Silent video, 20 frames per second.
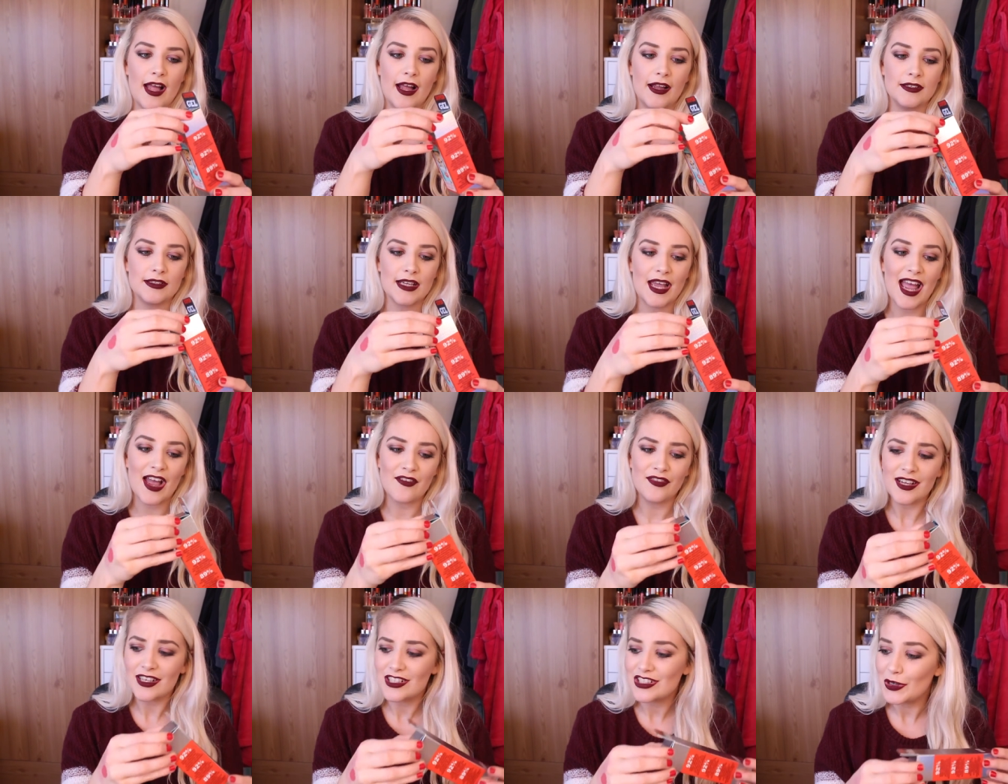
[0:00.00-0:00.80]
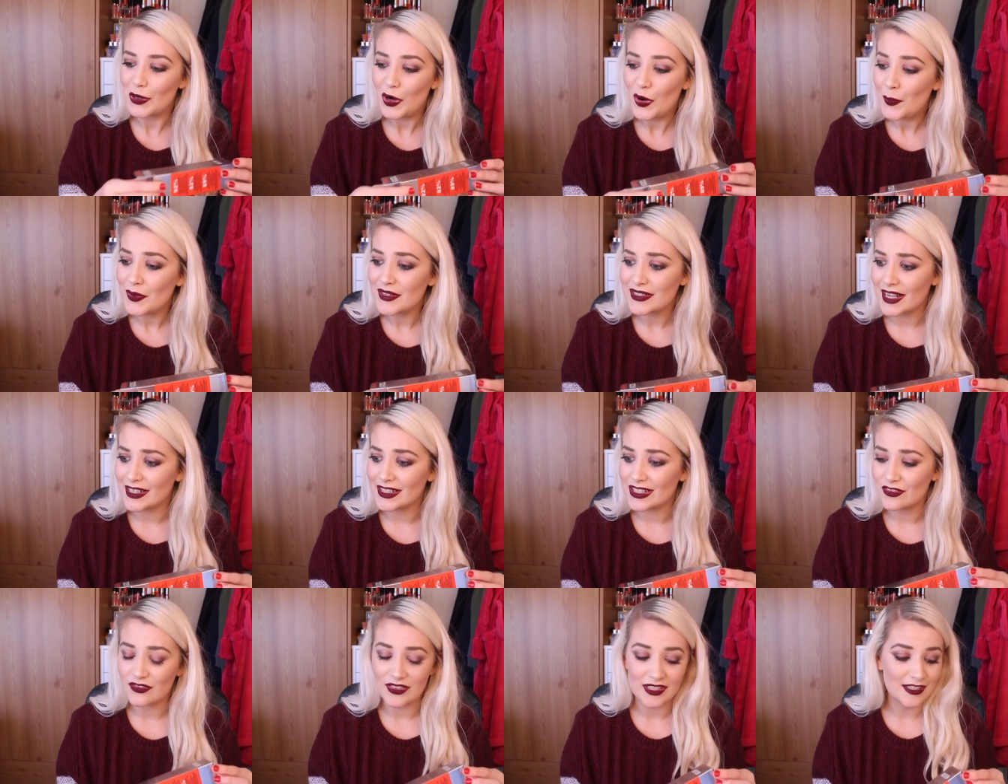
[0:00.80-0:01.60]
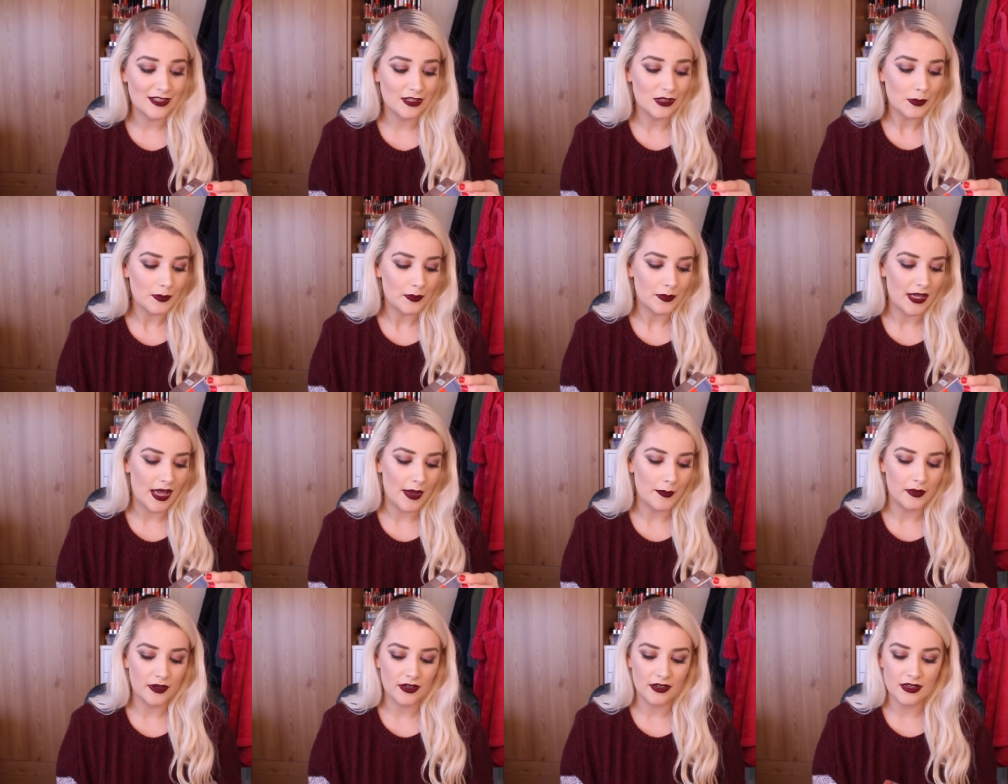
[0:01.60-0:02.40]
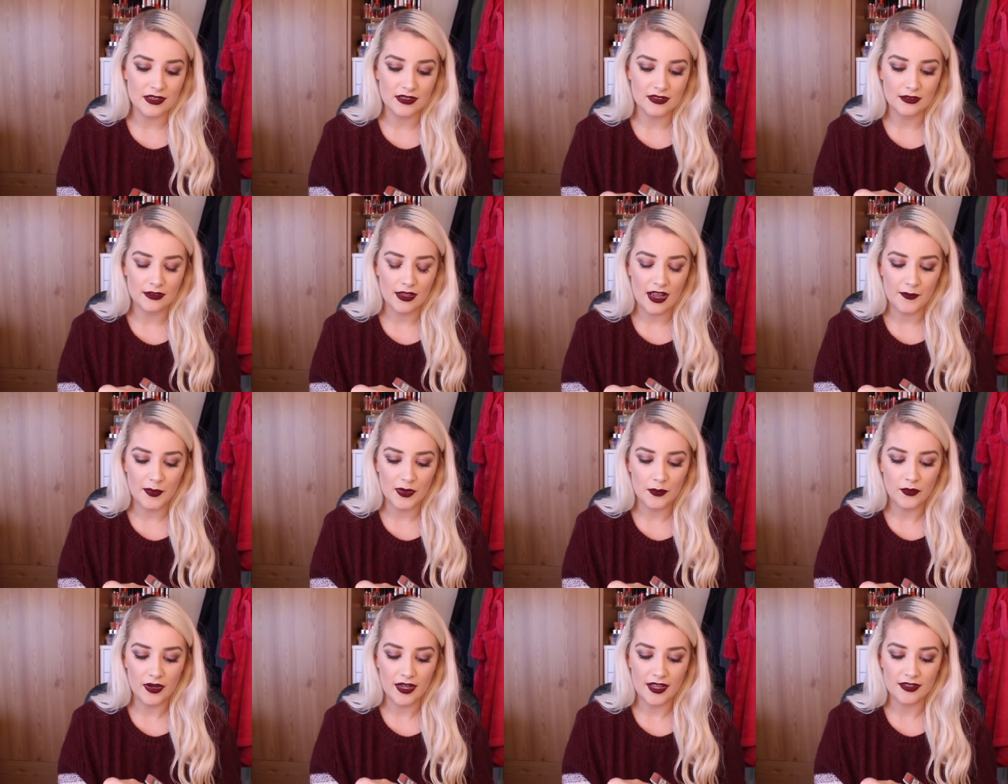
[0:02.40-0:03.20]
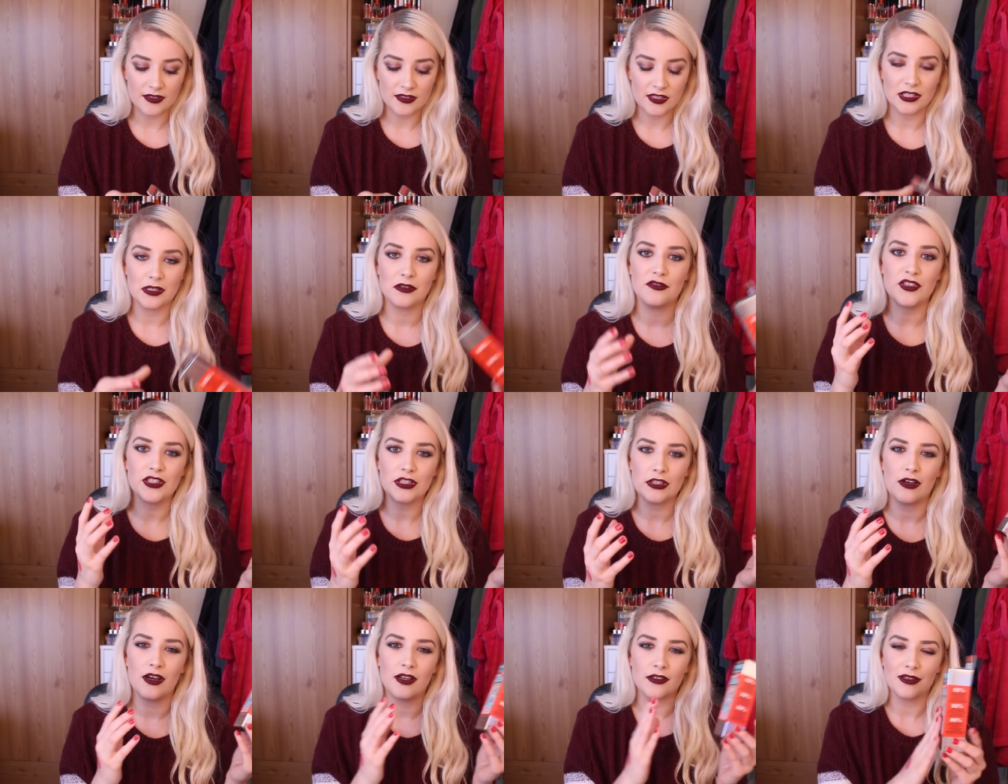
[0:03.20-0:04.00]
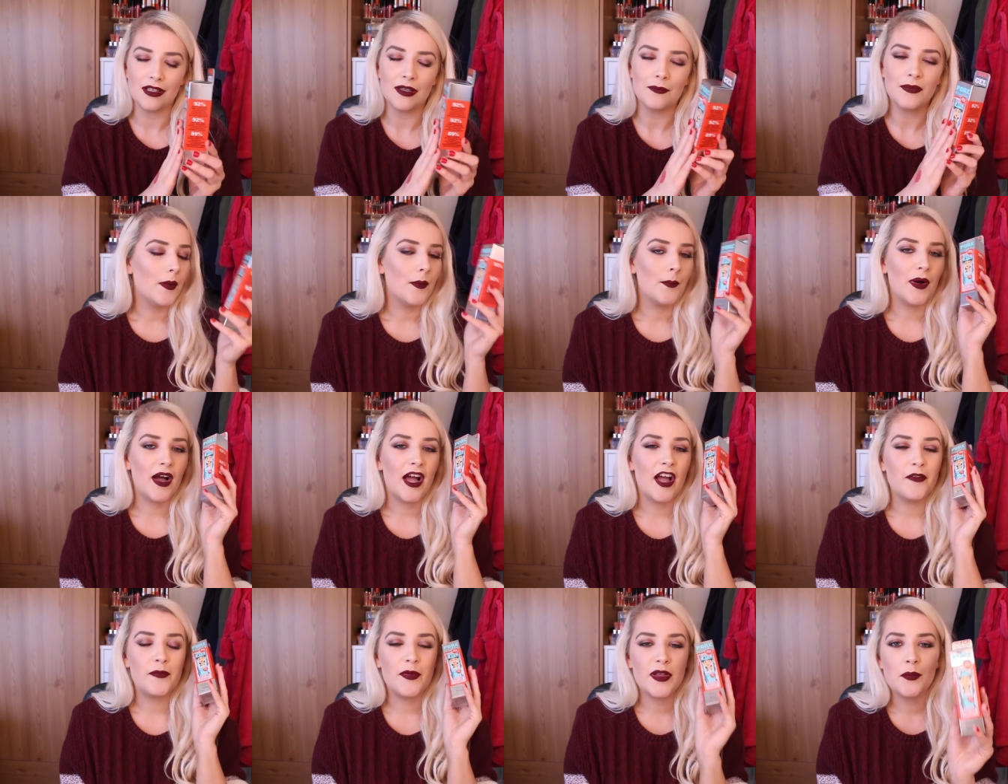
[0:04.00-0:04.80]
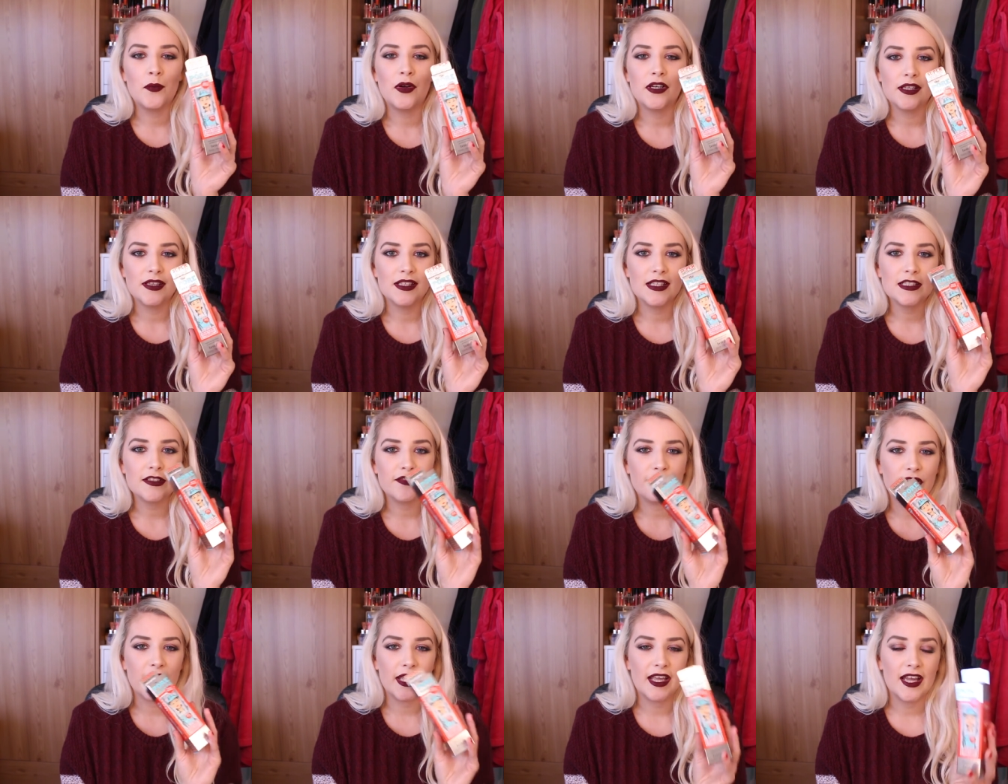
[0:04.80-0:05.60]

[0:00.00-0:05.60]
and I haven't actually opened any of these up yet because I've been waiting to do a video on them. But I've been wanting this for